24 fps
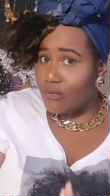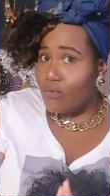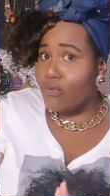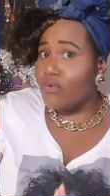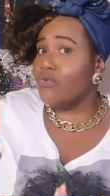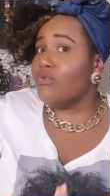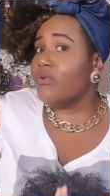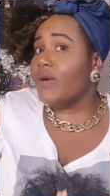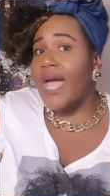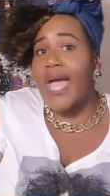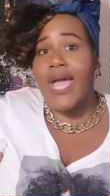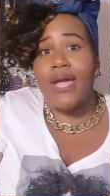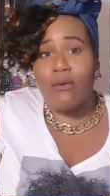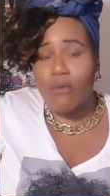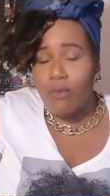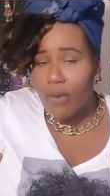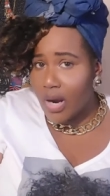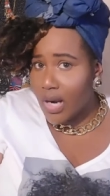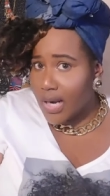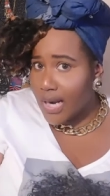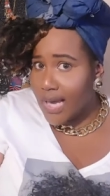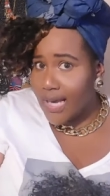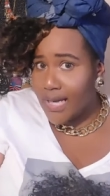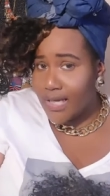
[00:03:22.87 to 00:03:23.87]
You can't
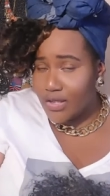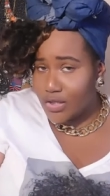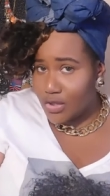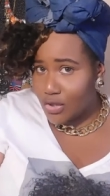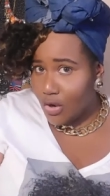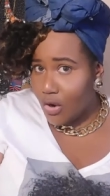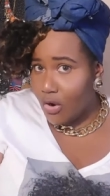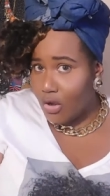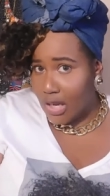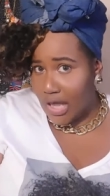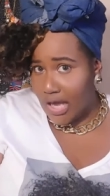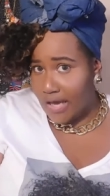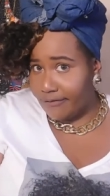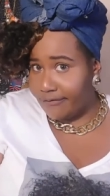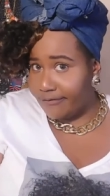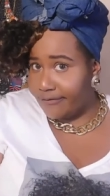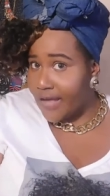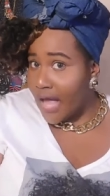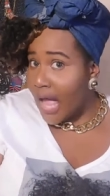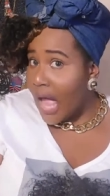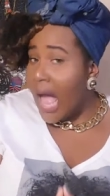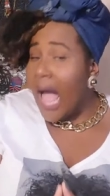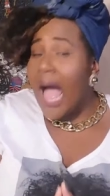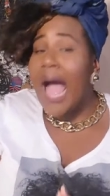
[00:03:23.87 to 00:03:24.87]
wear leggings your whole life.
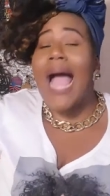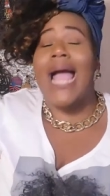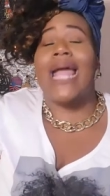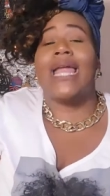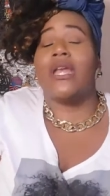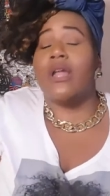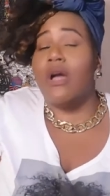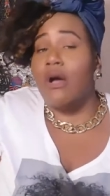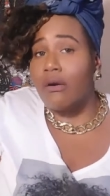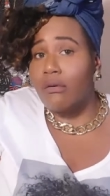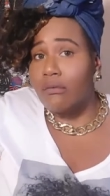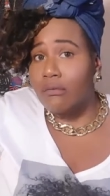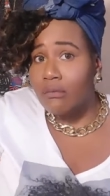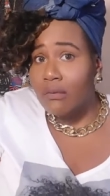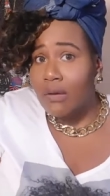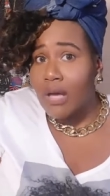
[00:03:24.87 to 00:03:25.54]
I know.